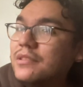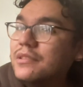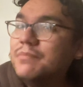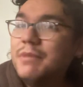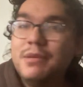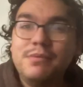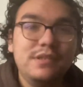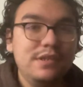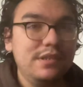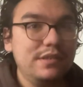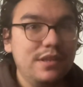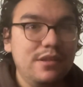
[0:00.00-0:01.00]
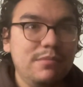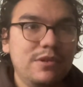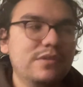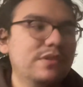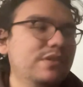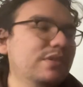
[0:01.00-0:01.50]
maybe 60 the
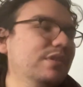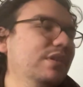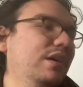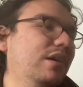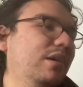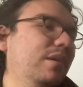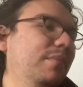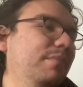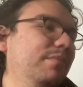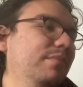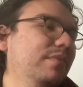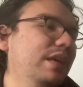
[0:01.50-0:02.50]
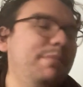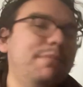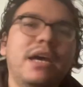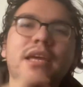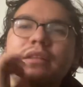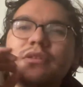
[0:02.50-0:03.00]
most.
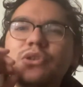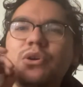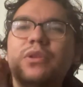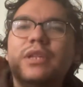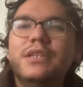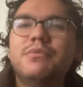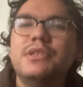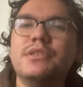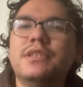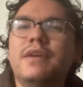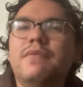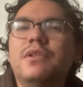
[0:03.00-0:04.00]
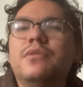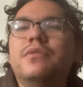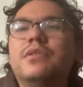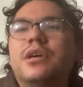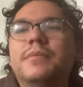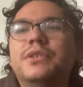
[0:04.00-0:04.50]
So that's why it's good to have a local
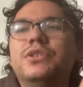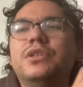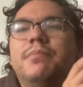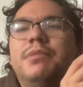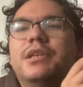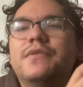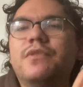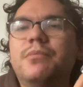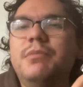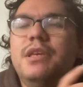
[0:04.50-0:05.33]
comic shop, because for me,